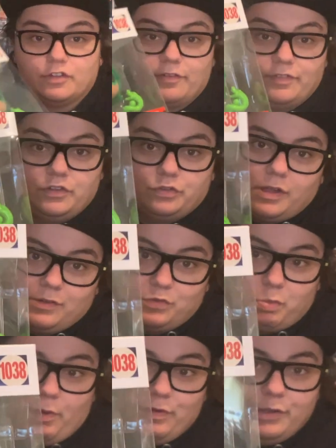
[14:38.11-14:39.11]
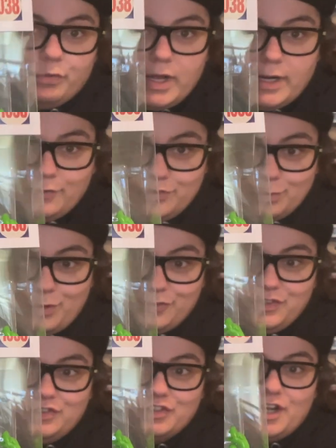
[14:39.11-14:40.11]
off, this one is probably the one I was
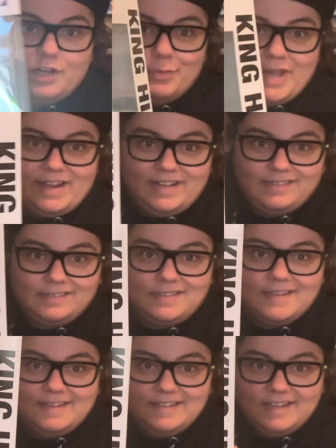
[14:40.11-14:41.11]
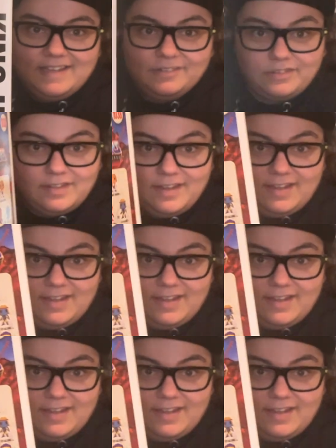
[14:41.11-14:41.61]
most excited about. It's King Hiss.